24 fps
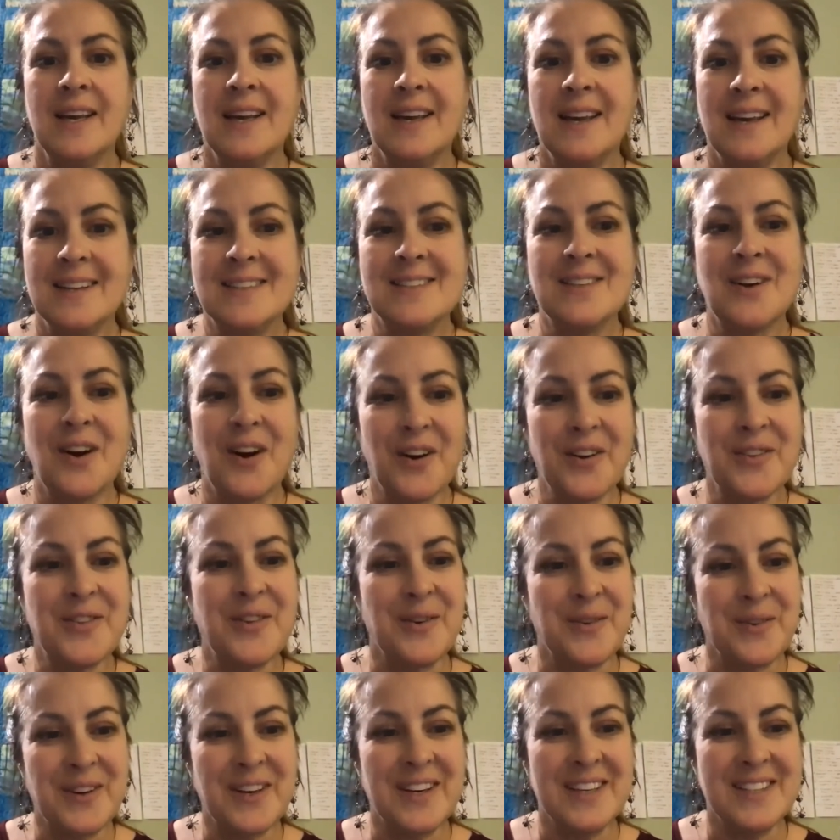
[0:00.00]
It's hard though,
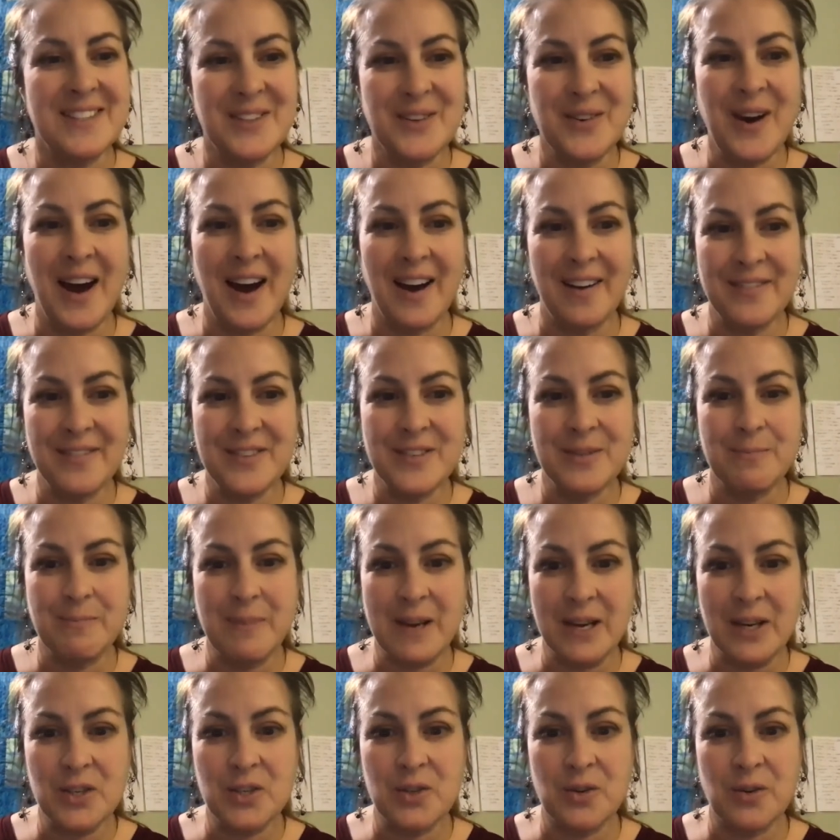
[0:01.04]
because you have to
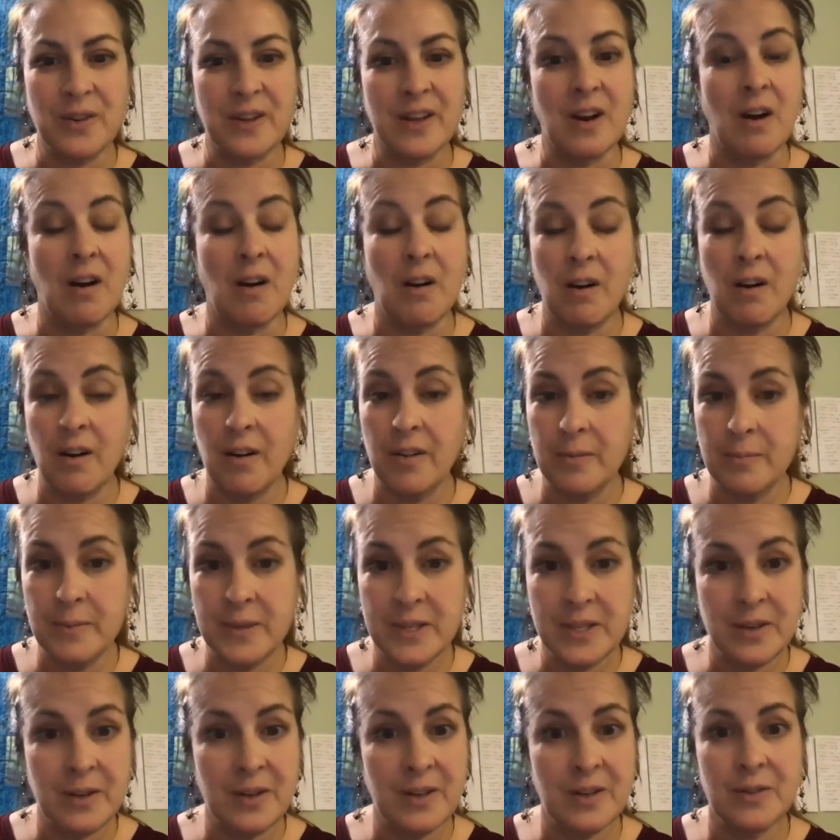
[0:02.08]
make sure that all the
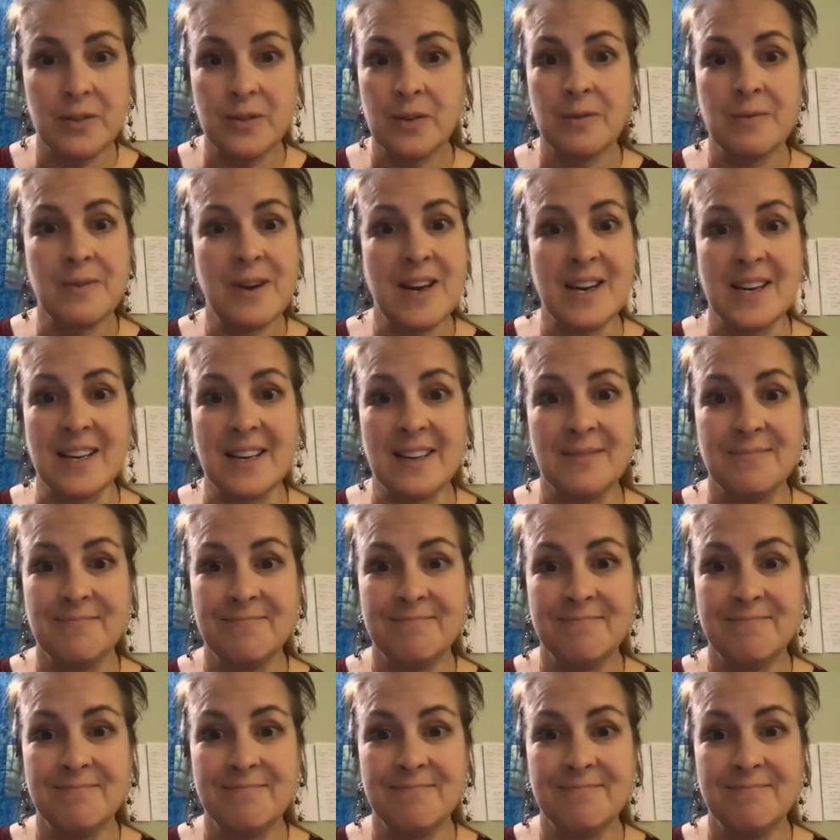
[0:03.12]
materials are ready.